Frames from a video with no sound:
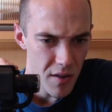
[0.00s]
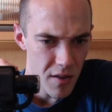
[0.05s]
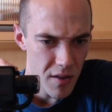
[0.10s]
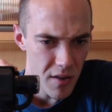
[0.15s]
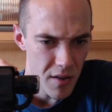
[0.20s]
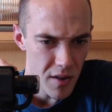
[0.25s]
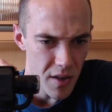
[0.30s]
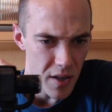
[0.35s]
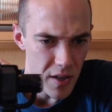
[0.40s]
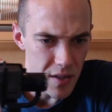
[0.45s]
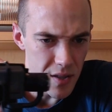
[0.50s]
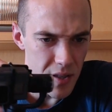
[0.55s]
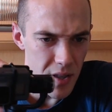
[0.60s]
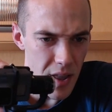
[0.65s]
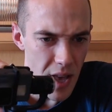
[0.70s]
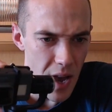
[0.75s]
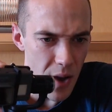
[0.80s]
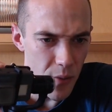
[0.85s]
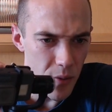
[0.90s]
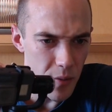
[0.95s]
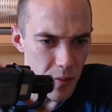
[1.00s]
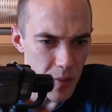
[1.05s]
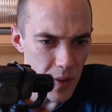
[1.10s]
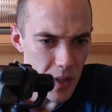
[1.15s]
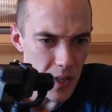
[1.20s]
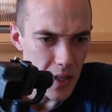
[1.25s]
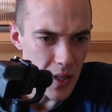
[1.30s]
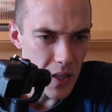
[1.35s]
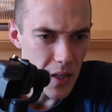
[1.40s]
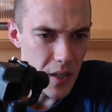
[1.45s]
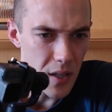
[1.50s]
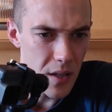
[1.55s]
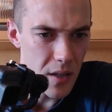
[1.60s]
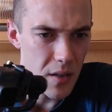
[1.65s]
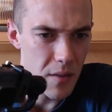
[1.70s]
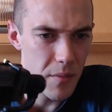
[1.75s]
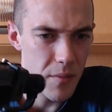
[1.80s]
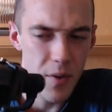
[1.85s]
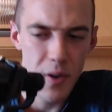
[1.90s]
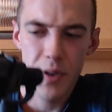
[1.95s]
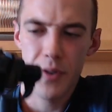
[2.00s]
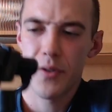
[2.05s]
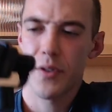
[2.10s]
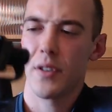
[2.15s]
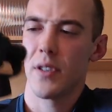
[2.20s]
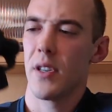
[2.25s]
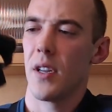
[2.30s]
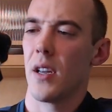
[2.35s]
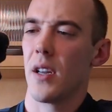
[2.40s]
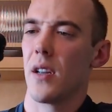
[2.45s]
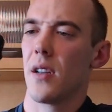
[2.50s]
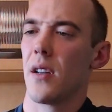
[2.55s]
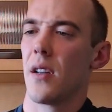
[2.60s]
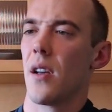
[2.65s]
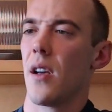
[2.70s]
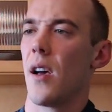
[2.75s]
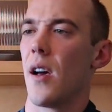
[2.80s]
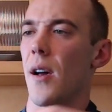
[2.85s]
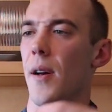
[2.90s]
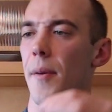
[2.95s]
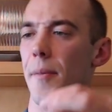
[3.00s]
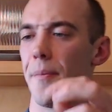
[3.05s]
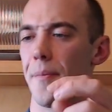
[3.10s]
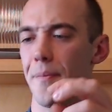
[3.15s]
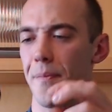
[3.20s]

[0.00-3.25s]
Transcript: Because that would be pretty interesting. Let